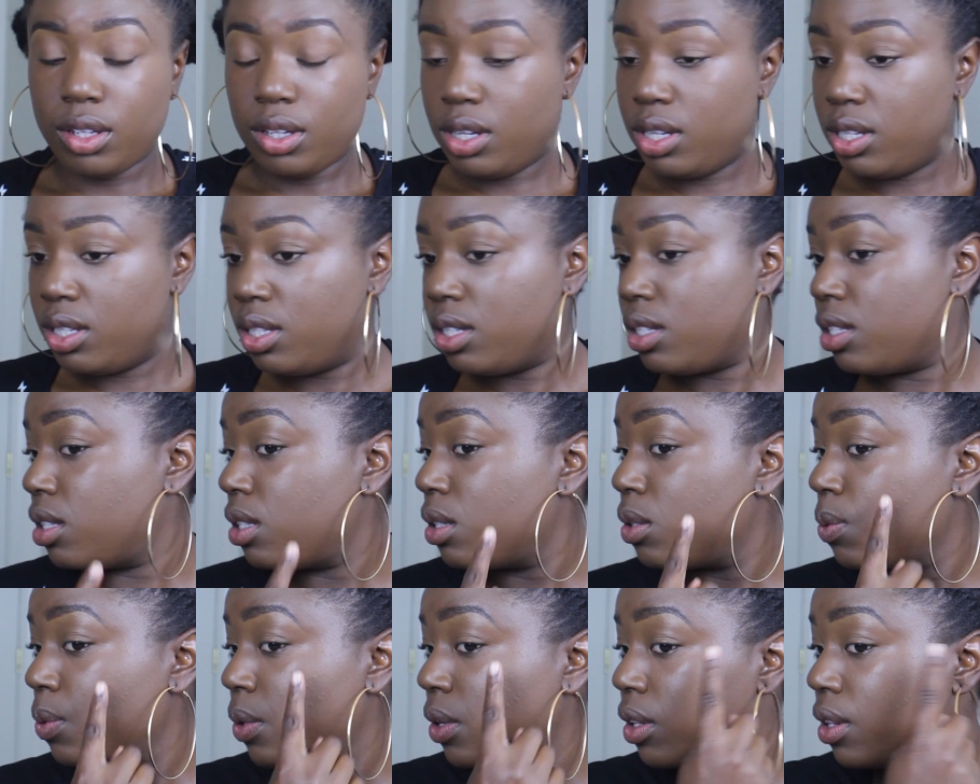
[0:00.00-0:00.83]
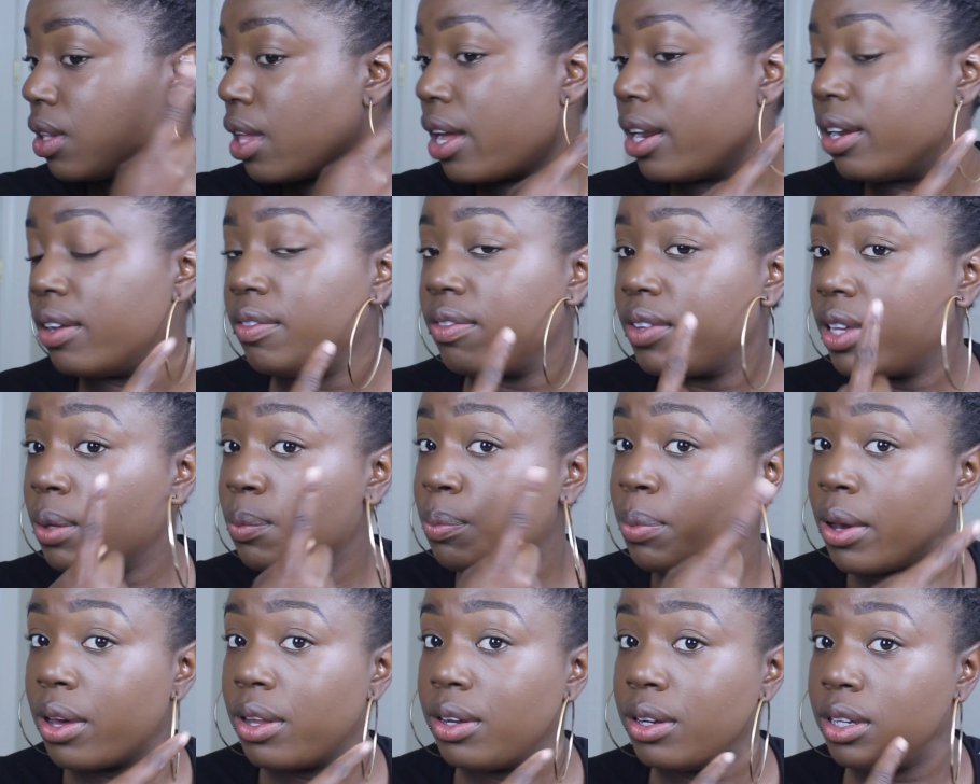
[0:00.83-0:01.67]
because this is where a lot of like
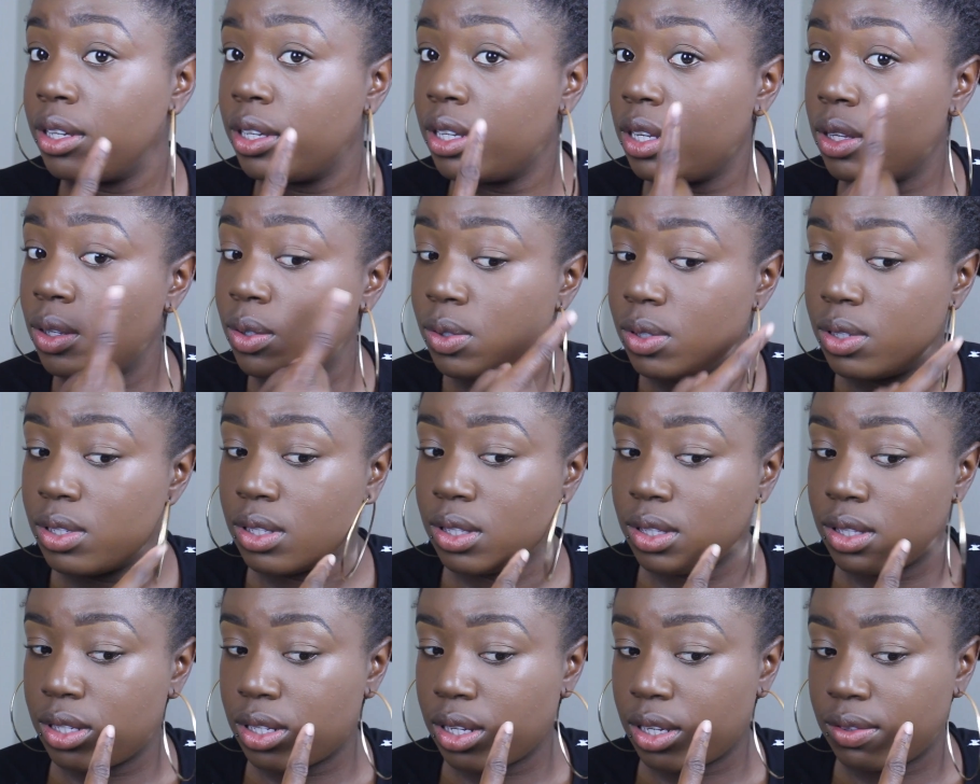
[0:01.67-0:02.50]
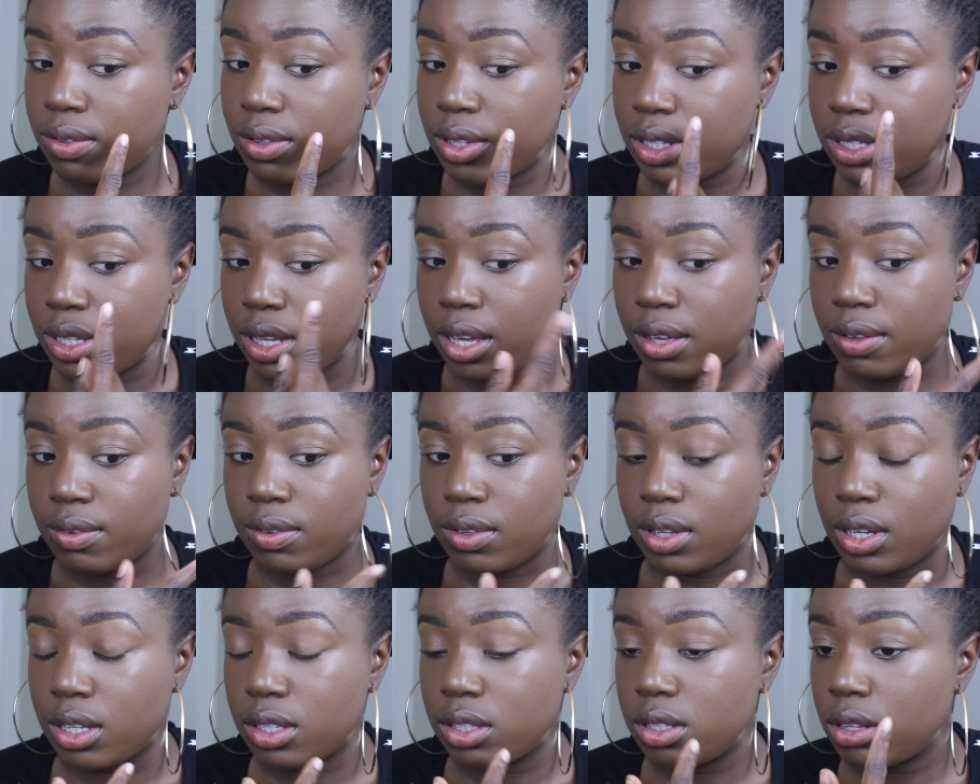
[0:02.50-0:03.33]
product goes and stuff, because I have
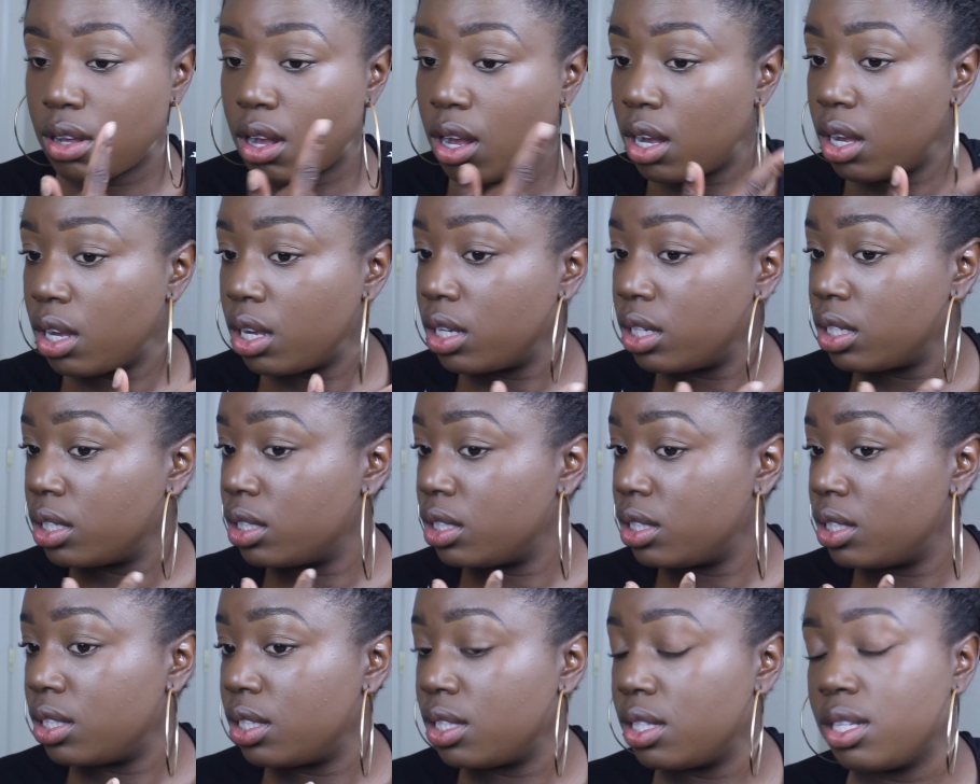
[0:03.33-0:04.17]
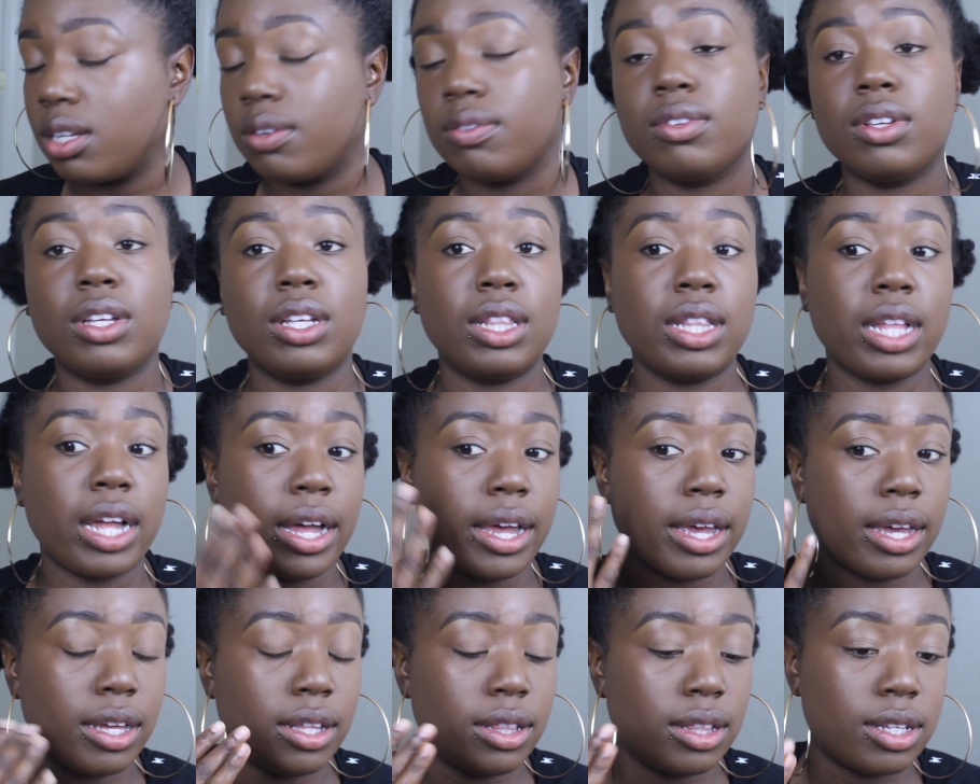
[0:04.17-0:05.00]
like scars and stuff like
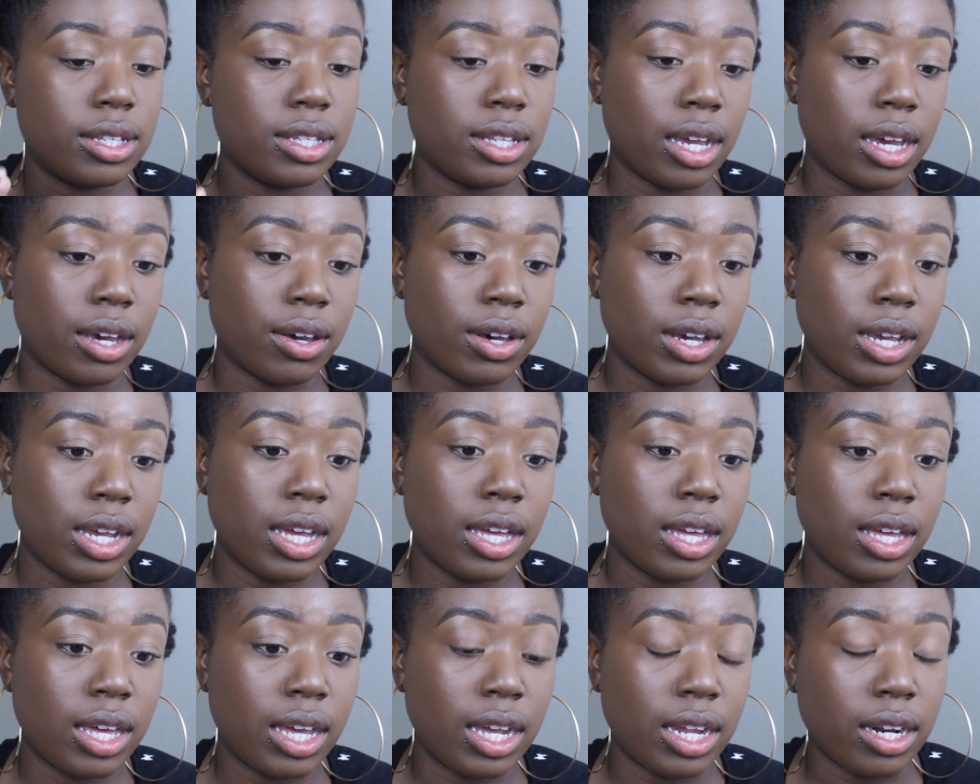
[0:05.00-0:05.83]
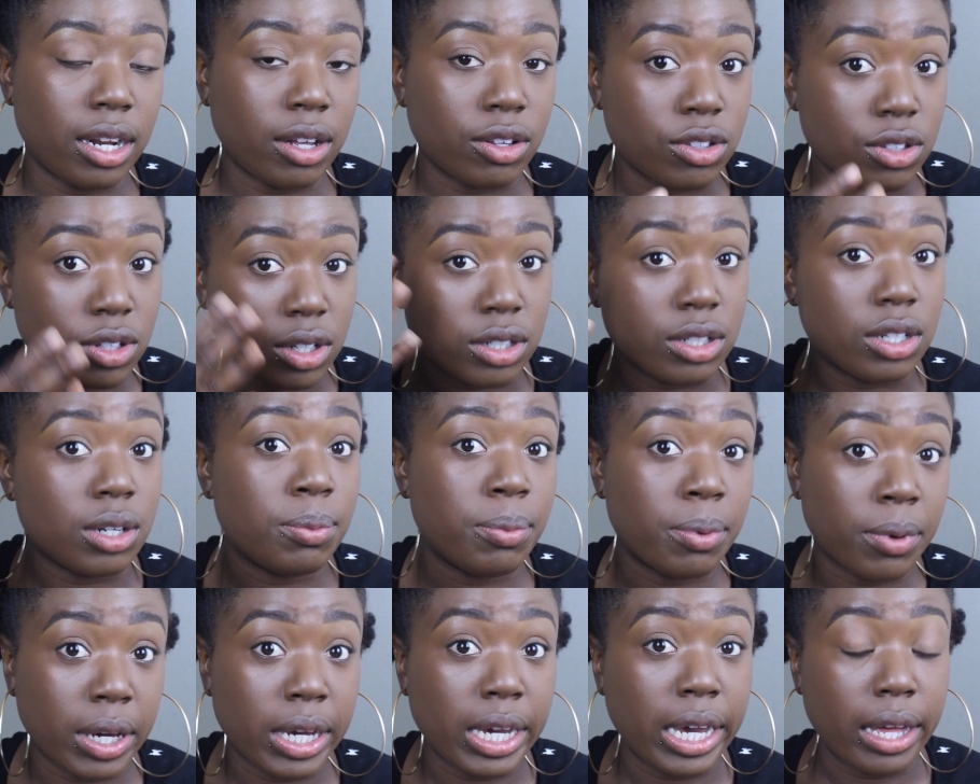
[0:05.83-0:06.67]
that in this area, and I'll start to
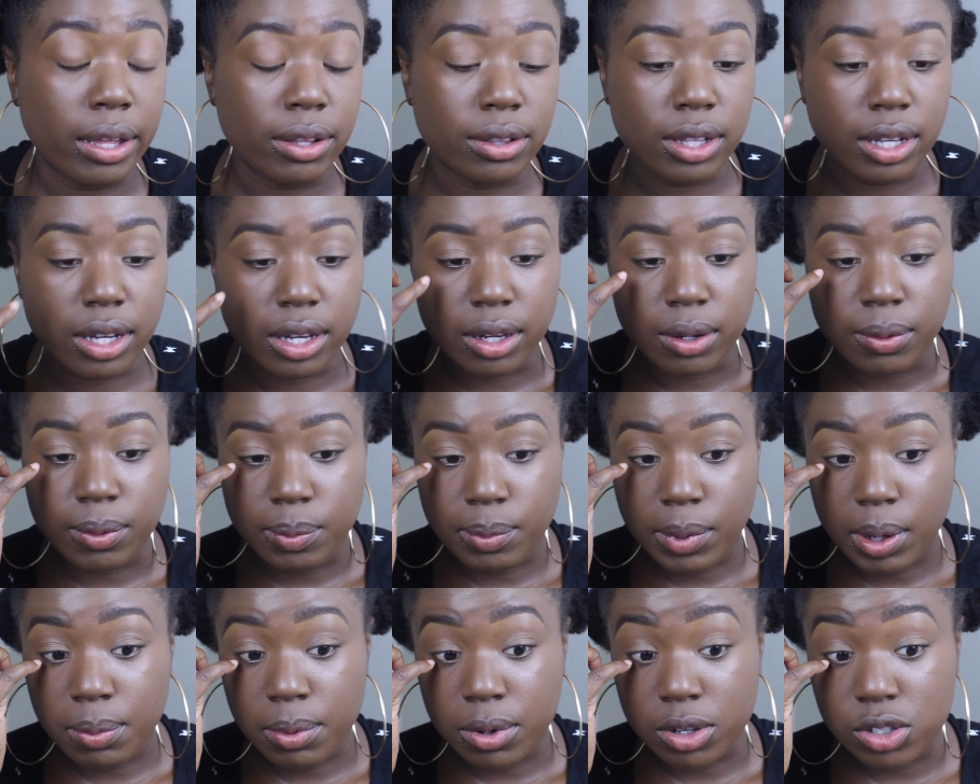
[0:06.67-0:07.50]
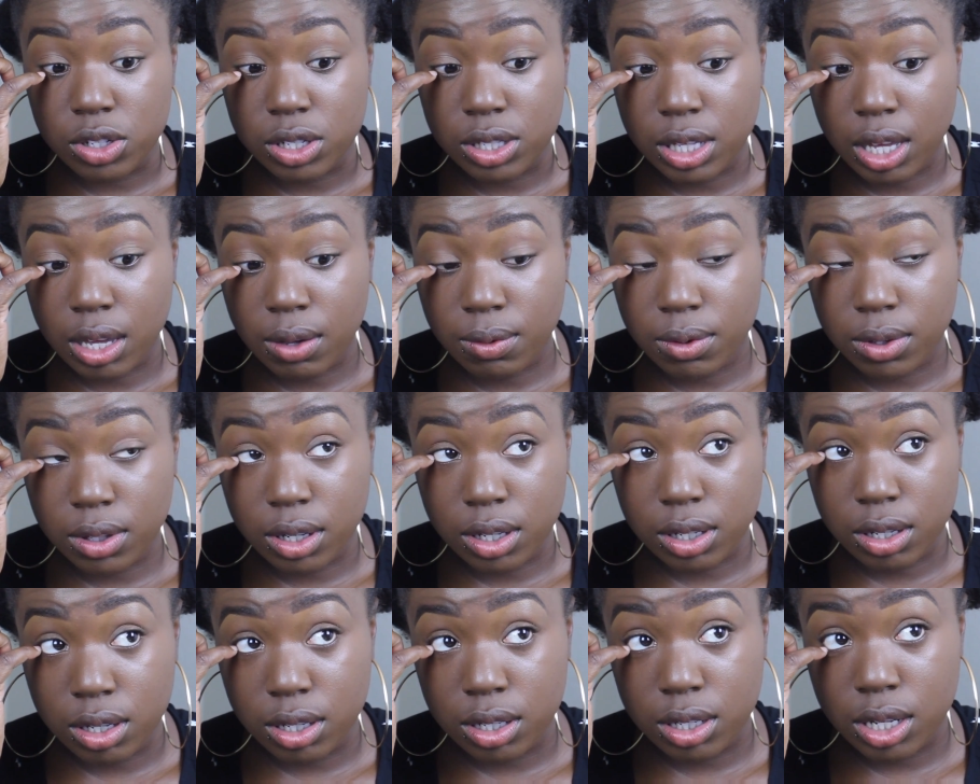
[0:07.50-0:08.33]
break out there when my brushes get
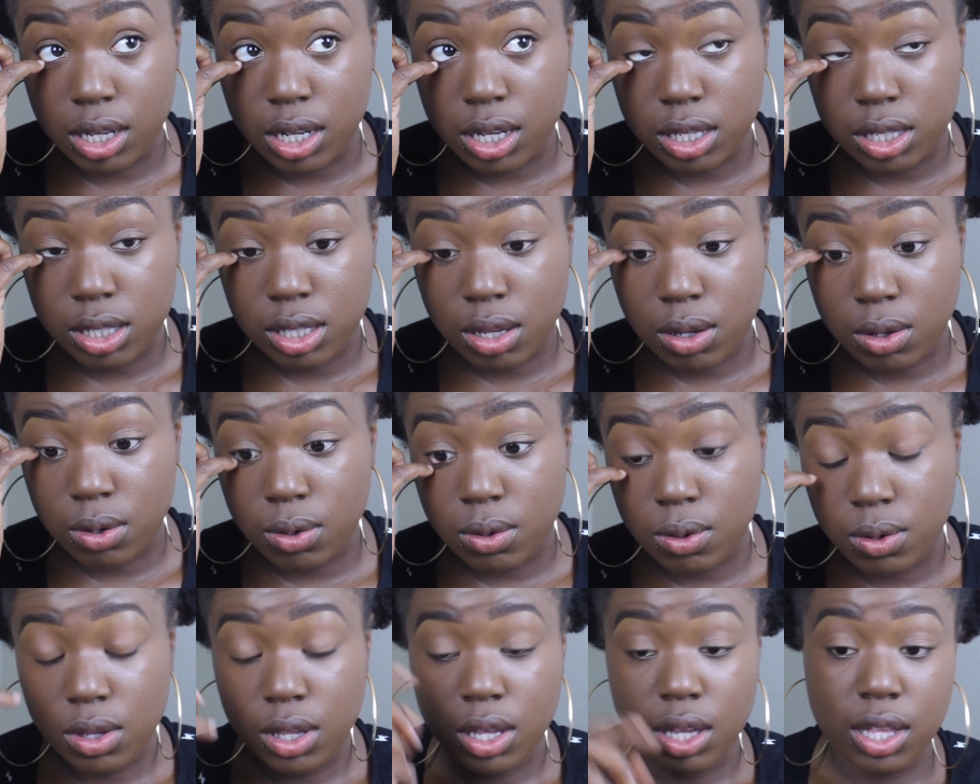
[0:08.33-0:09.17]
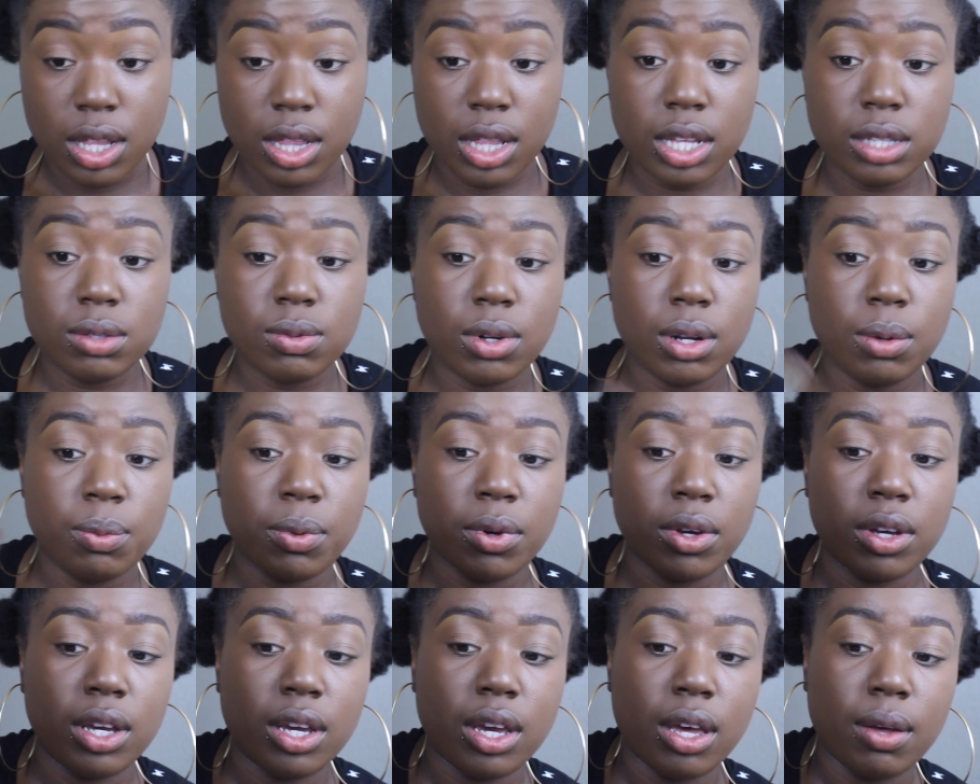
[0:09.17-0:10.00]
really dirty. So that's what I'm
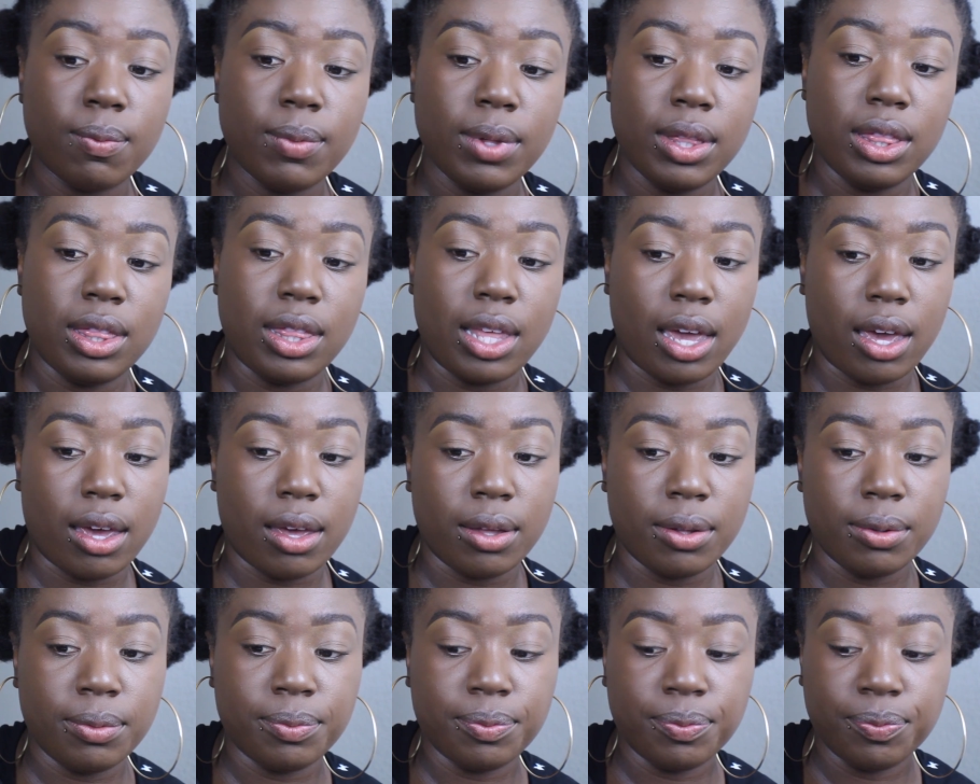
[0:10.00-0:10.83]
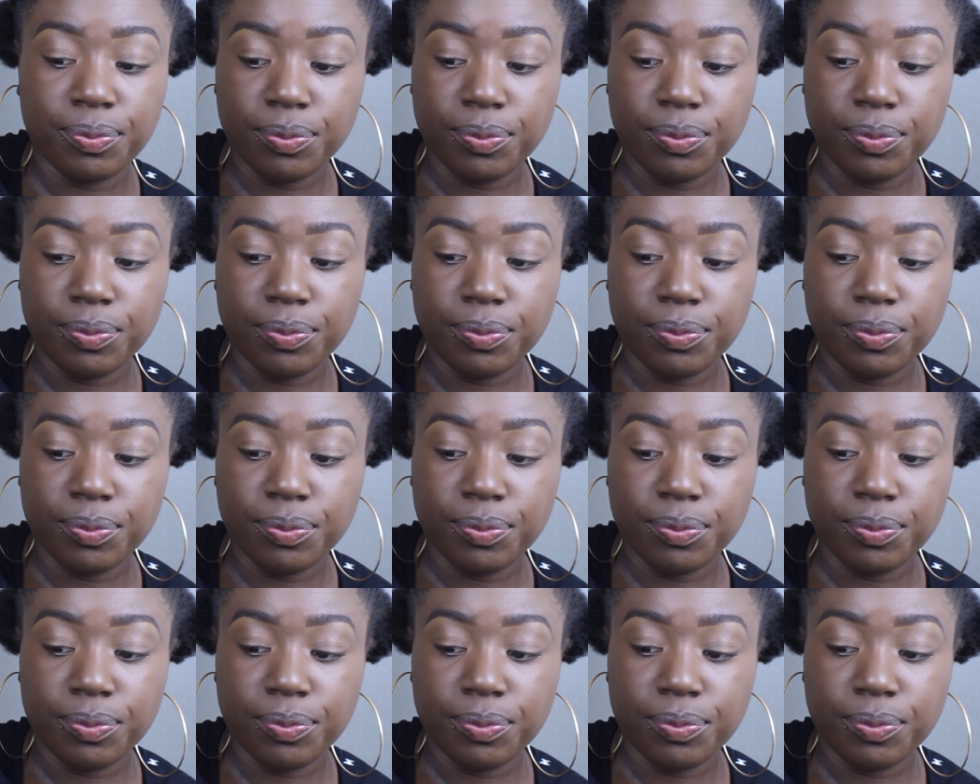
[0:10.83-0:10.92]
working on with that.